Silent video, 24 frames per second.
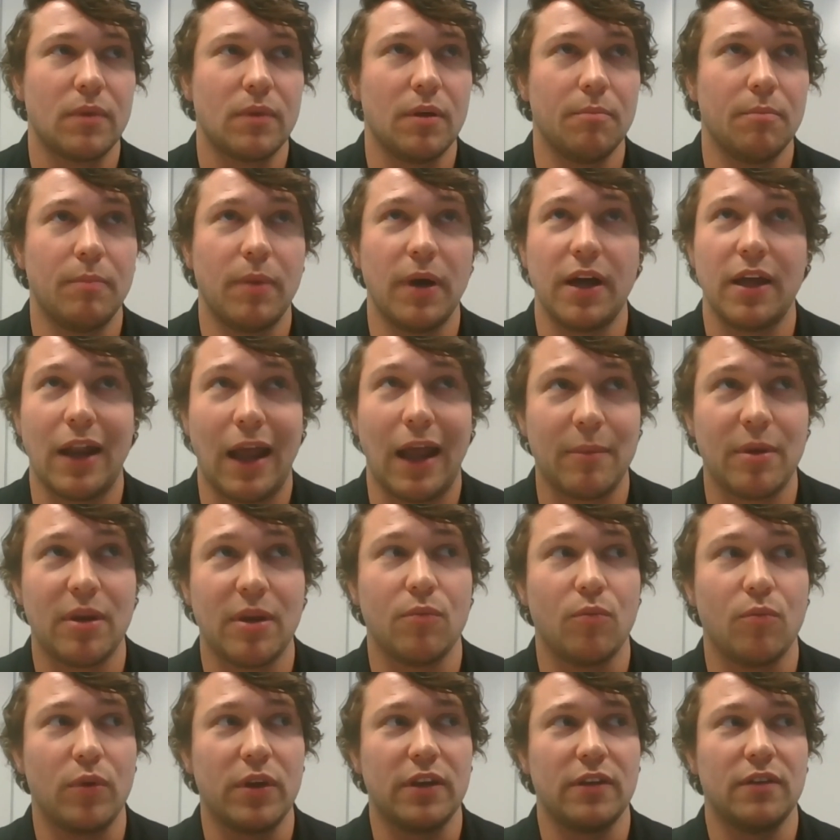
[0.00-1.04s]
But I
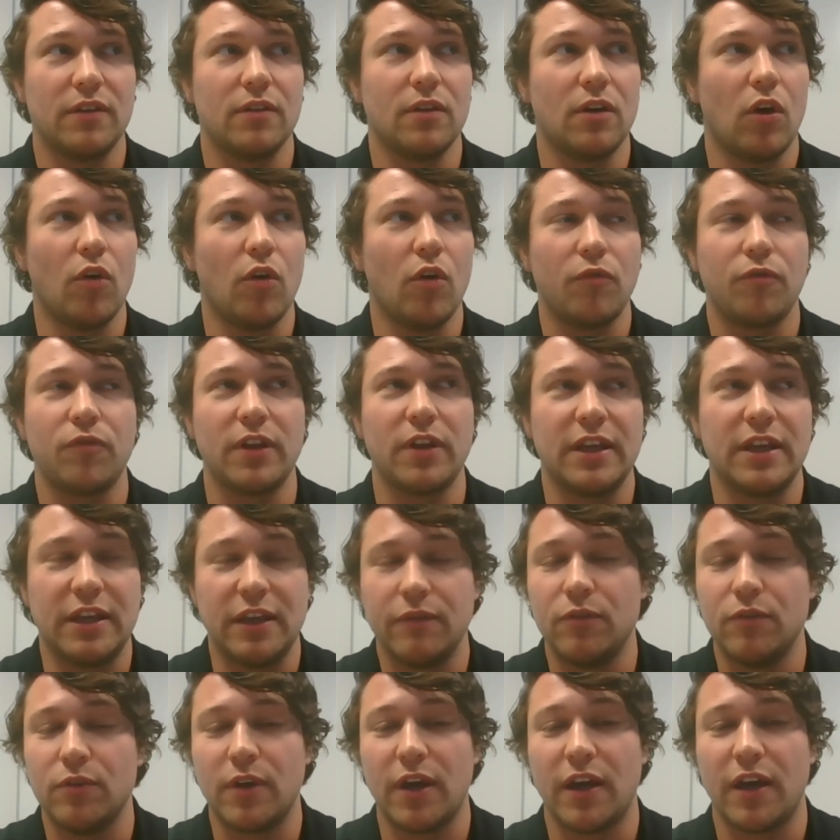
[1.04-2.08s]
mean, we hopefully
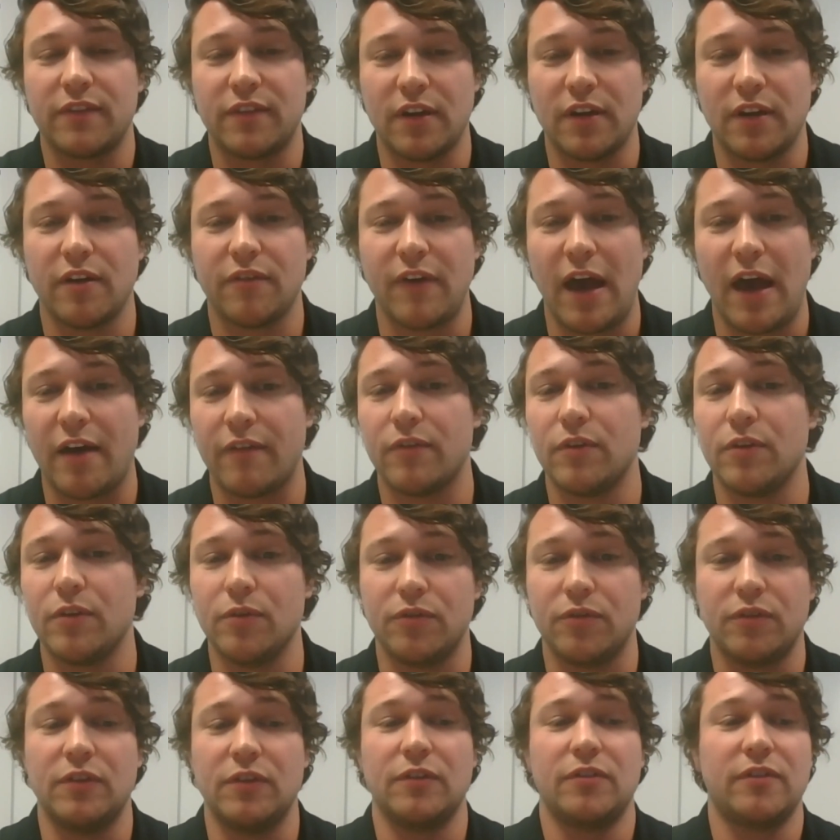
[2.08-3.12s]
give you guys enough
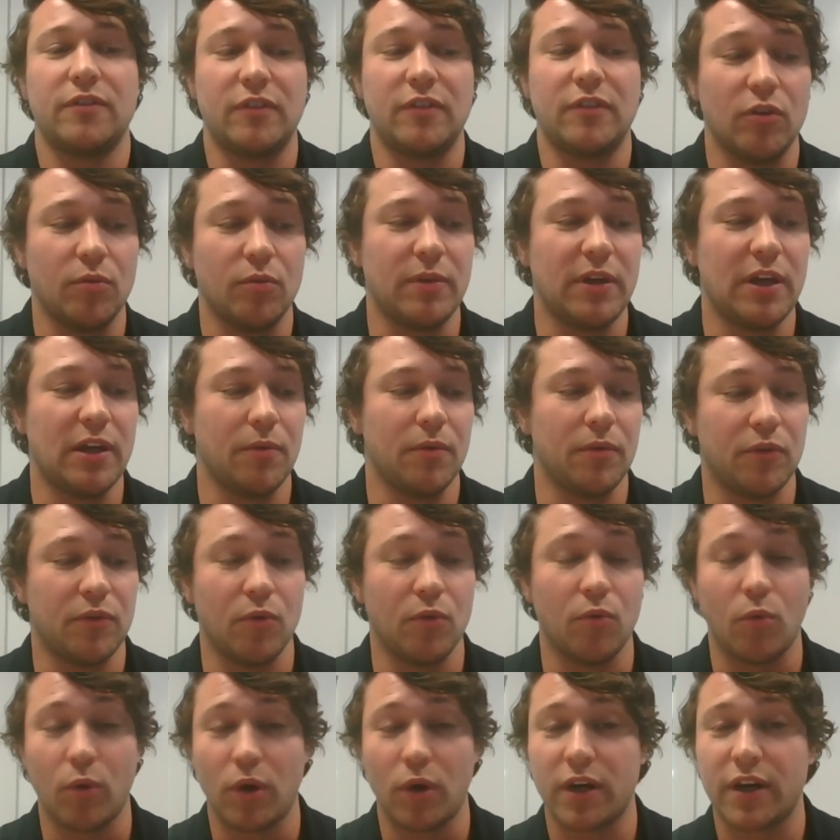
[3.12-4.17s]
avenues to still be able
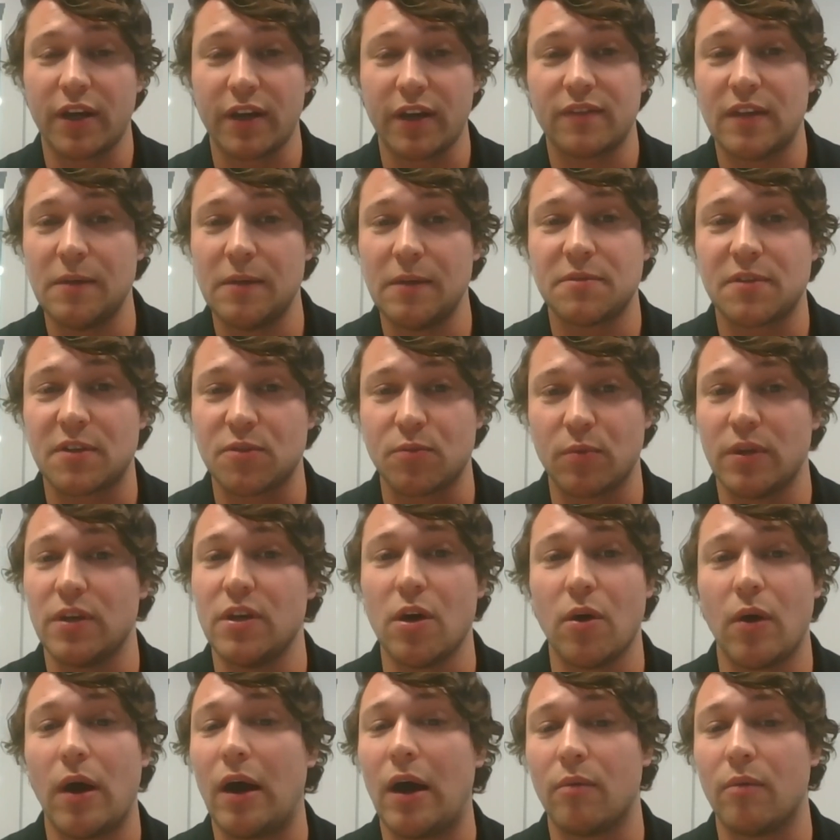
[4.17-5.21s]
to work as teams, because we
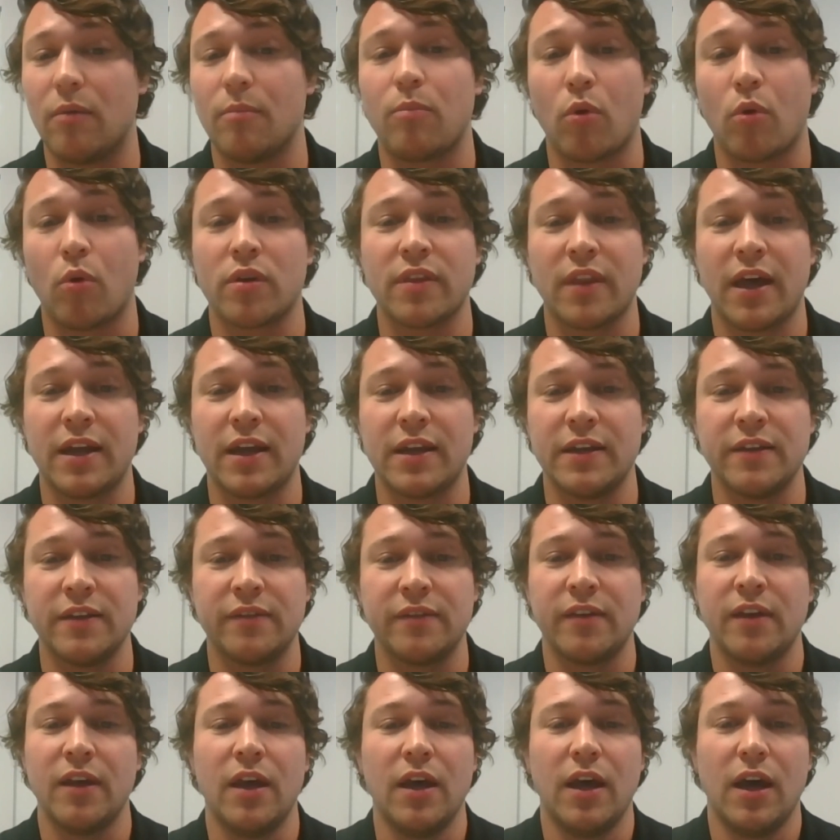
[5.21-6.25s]
know how important that
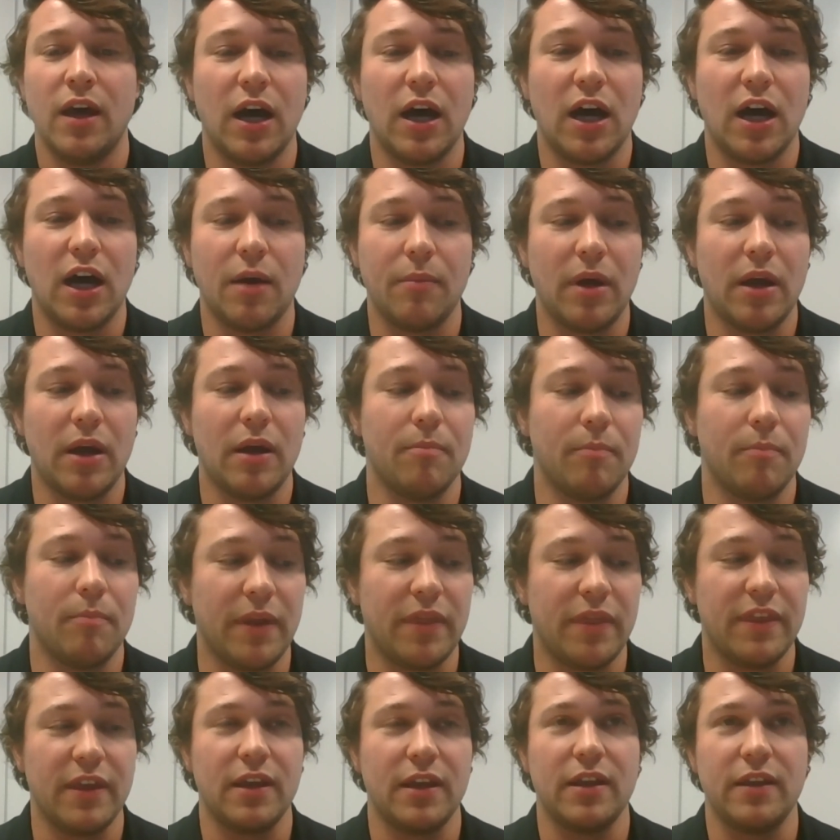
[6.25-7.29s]
is.
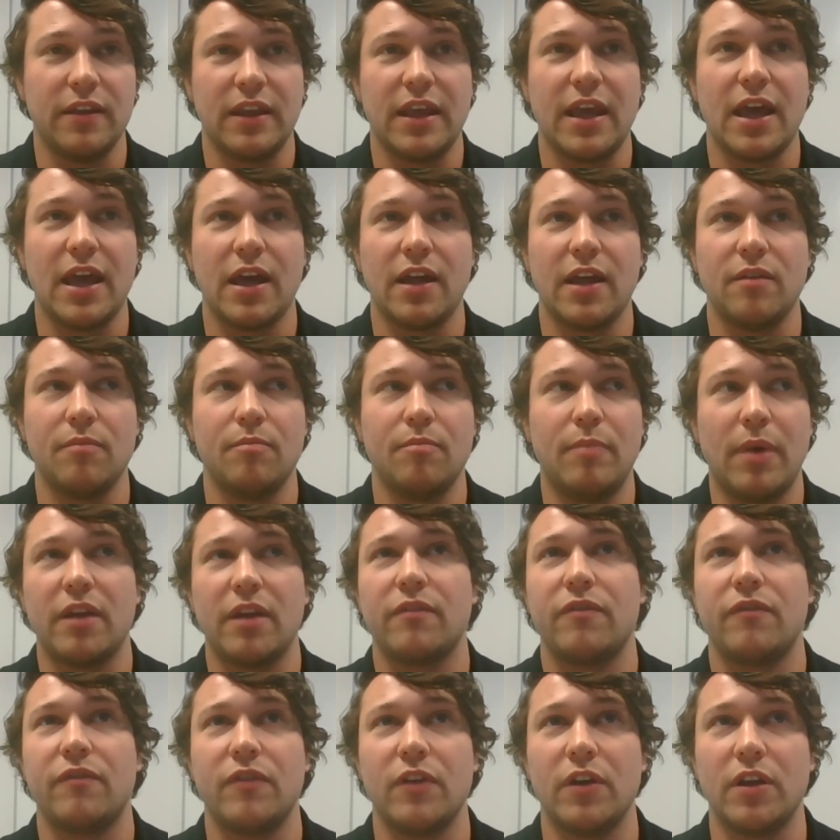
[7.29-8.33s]
But then in the end,
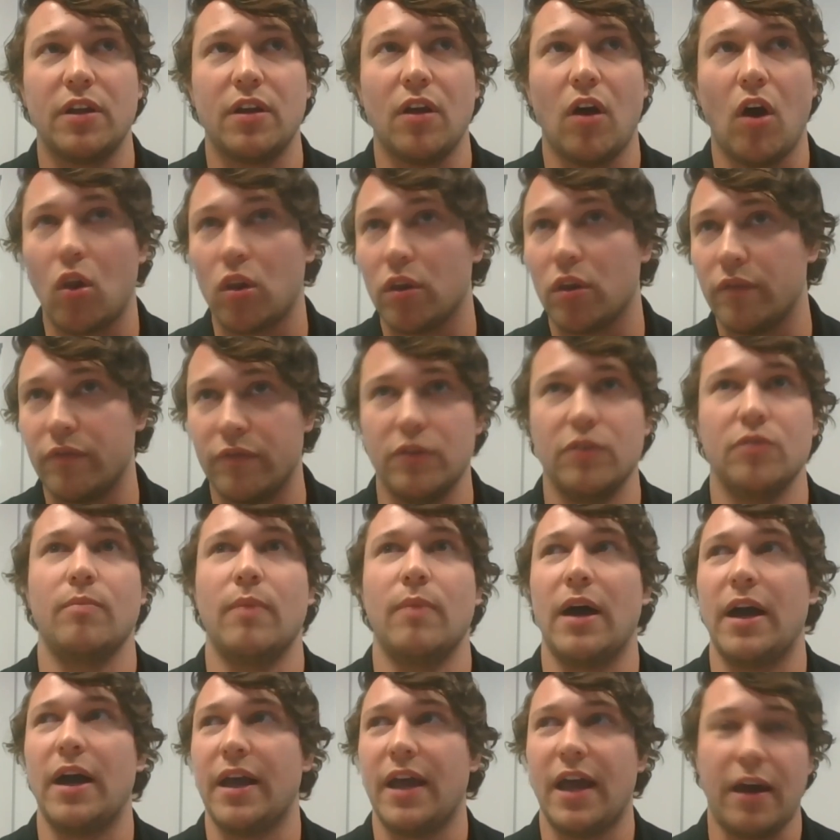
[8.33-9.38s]
benefit all of you
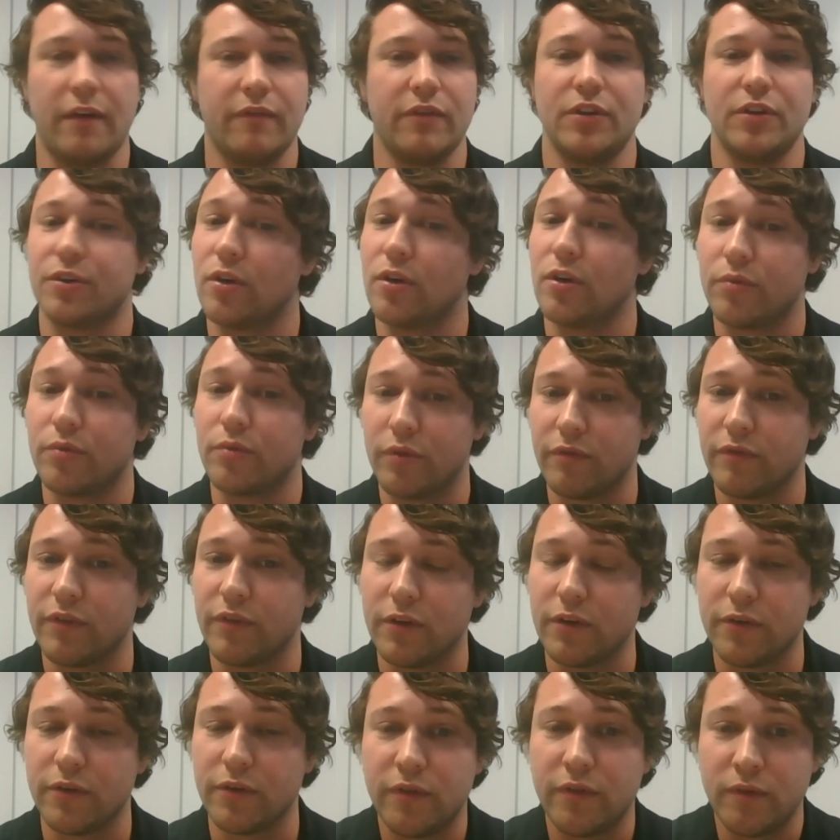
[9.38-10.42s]
by having your own
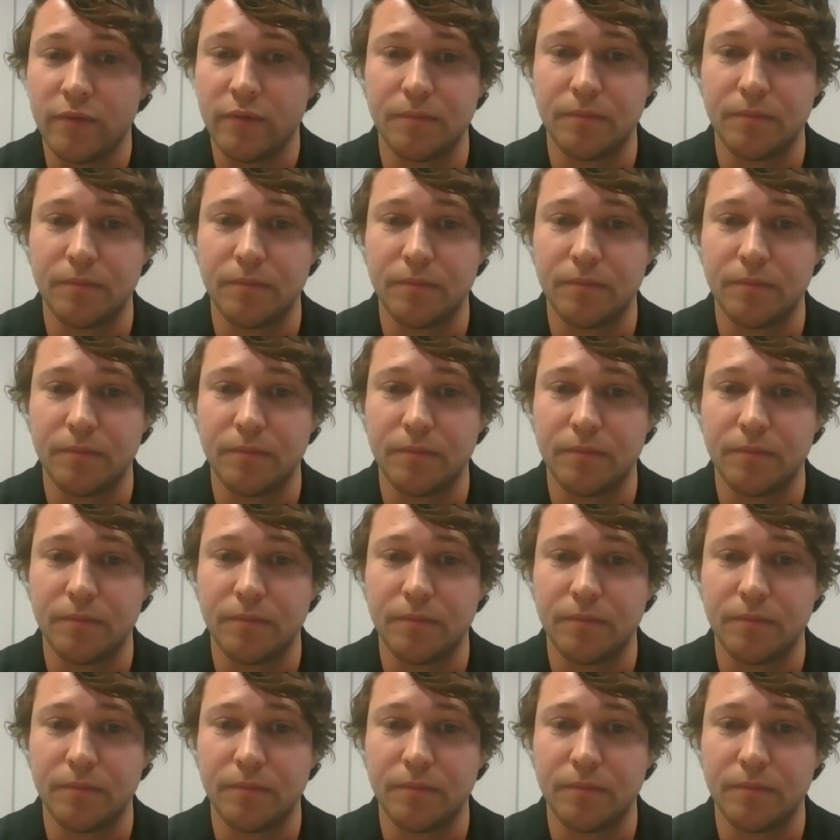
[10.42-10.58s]
reviews.